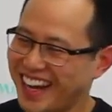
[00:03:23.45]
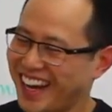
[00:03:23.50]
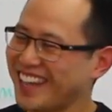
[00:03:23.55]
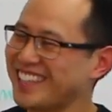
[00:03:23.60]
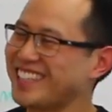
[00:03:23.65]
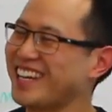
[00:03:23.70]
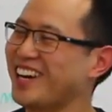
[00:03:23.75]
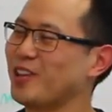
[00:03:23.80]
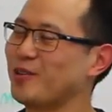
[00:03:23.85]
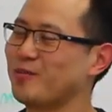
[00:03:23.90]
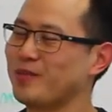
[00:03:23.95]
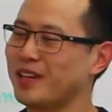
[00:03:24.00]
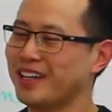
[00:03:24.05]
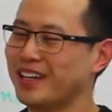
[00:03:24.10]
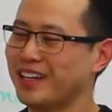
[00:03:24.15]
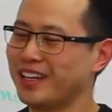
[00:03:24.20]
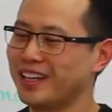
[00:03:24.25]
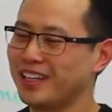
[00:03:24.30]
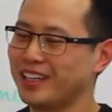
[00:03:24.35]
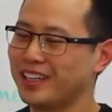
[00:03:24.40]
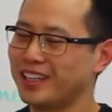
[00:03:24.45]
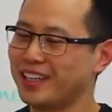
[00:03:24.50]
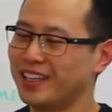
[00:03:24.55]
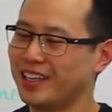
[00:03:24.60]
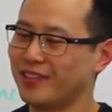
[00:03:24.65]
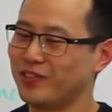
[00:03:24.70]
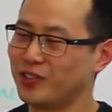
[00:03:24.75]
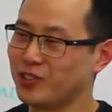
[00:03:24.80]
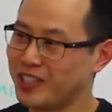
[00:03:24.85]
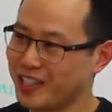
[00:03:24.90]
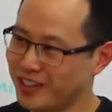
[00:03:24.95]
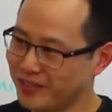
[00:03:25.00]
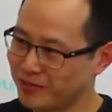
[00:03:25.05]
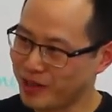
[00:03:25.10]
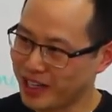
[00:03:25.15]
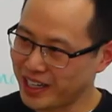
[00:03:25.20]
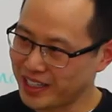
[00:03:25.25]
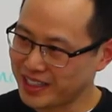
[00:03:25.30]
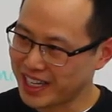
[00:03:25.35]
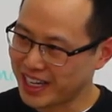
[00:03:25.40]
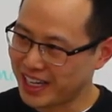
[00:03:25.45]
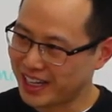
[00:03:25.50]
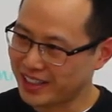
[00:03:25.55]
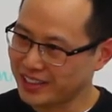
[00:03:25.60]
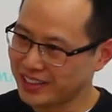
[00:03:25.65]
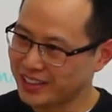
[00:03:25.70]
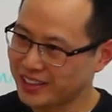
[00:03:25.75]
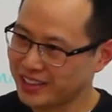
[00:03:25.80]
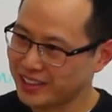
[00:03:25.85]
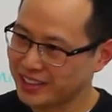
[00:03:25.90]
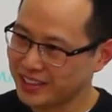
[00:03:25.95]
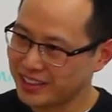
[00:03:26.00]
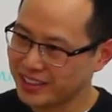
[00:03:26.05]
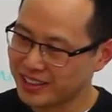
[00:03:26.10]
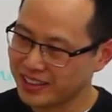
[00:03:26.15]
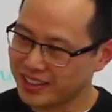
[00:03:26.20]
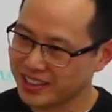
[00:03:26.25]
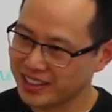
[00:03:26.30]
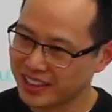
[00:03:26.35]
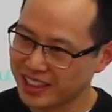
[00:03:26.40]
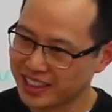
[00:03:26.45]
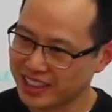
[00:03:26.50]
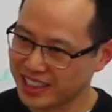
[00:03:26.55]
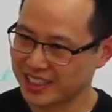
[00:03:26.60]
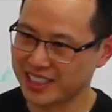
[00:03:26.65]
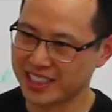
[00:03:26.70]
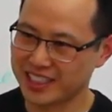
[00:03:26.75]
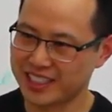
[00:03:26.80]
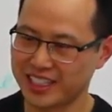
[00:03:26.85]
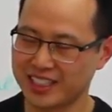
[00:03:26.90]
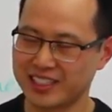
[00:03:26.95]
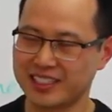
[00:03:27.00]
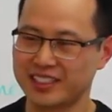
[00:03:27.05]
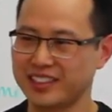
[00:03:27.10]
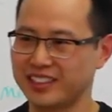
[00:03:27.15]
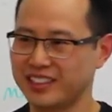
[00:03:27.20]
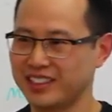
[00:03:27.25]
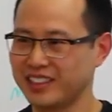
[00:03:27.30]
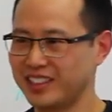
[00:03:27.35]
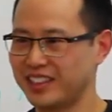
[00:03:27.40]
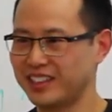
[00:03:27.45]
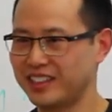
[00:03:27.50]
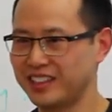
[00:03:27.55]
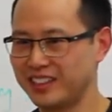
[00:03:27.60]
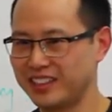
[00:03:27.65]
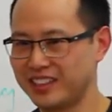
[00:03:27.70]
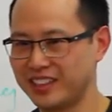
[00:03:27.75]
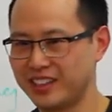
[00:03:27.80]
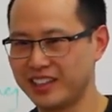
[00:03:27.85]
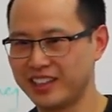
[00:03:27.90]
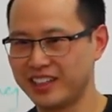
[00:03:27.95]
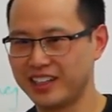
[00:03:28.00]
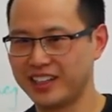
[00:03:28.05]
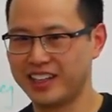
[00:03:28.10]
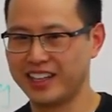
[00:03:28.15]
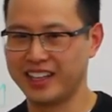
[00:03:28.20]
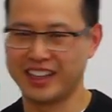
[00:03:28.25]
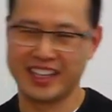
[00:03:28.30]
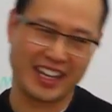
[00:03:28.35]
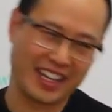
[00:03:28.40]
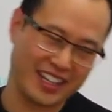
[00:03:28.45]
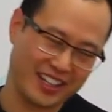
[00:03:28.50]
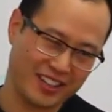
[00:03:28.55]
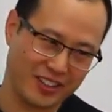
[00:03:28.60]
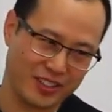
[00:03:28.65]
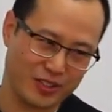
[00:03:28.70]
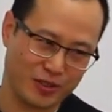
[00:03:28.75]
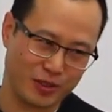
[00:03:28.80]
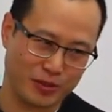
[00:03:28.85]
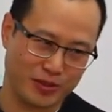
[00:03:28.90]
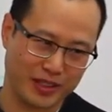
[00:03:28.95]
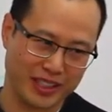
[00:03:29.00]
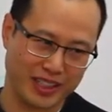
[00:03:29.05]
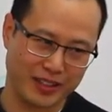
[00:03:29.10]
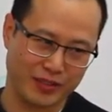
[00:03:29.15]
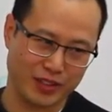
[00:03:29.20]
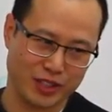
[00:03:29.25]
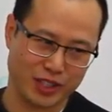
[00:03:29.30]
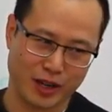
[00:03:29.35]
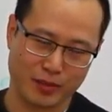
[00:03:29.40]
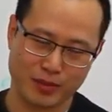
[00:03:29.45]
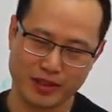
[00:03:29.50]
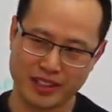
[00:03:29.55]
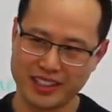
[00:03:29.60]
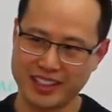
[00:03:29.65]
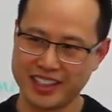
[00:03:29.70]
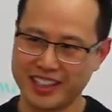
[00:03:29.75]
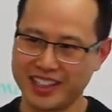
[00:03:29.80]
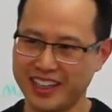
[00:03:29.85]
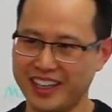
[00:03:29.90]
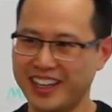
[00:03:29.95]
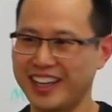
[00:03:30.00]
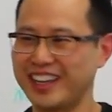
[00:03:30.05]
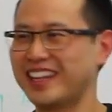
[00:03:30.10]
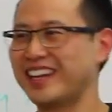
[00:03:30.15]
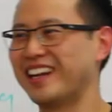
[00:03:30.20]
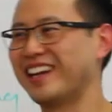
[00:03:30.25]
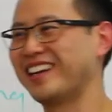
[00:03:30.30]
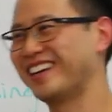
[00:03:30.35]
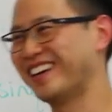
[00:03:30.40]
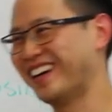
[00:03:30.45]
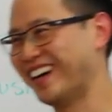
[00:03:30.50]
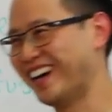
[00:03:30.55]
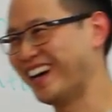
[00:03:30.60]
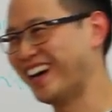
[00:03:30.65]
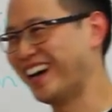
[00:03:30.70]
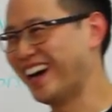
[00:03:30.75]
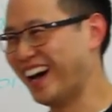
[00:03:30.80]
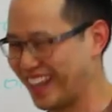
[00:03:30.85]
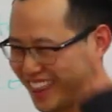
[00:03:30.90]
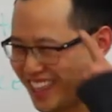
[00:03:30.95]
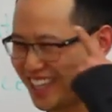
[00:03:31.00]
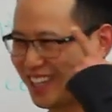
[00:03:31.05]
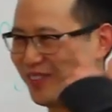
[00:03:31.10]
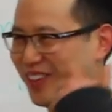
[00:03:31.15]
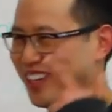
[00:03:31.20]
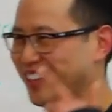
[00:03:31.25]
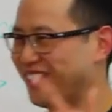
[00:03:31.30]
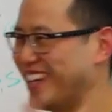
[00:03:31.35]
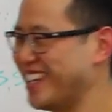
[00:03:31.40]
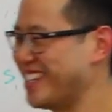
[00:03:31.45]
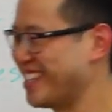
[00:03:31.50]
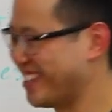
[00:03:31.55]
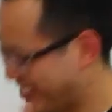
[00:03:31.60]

I tell them, if you didn't write it down, it doesn't exist and then I hear the scribbling of the Sharpie, and then I, I think of innovation,